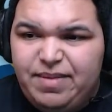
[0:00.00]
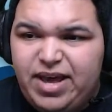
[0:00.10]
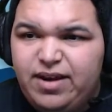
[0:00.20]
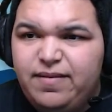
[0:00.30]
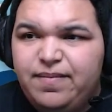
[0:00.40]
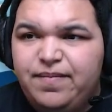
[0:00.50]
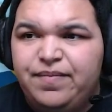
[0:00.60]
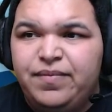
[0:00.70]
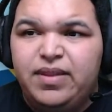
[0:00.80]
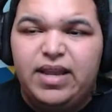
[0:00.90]
be mad.
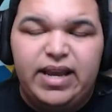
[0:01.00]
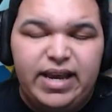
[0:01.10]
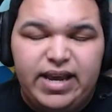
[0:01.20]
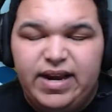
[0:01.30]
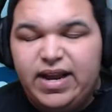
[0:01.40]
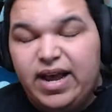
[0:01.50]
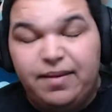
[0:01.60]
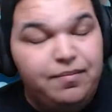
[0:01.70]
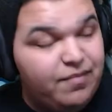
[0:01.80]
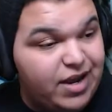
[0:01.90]
And
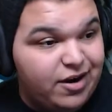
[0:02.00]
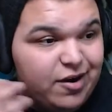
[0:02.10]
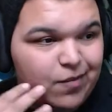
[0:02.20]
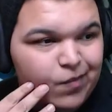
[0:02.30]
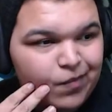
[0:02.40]
I don't know.